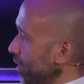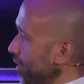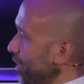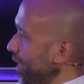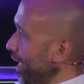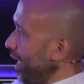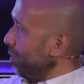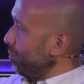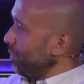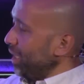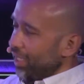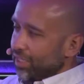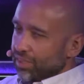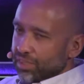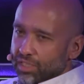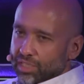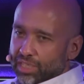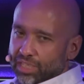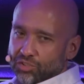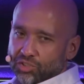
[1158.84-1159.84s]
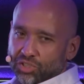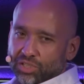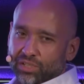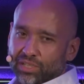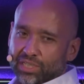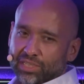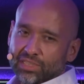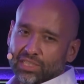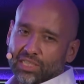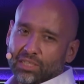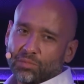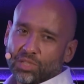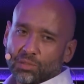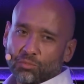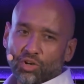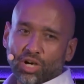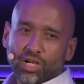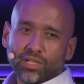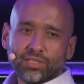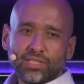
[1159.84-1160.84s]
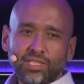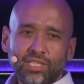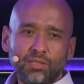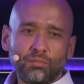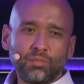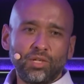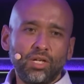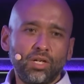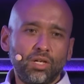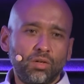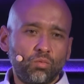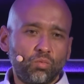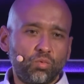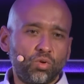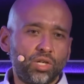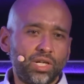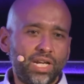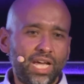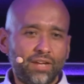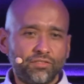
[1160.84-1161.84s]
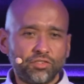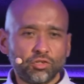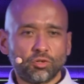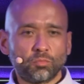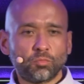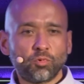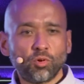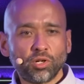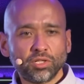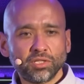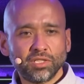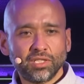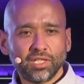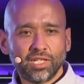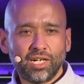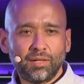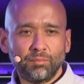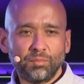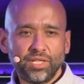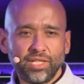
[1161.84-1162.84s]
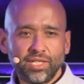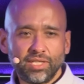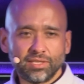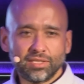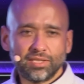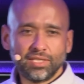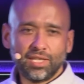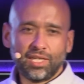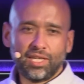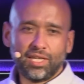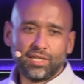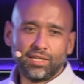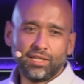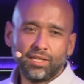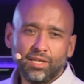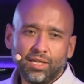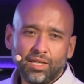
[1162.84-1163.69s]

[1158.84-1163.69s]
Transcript: them and the engineering team and the product team would have to report to the company and say,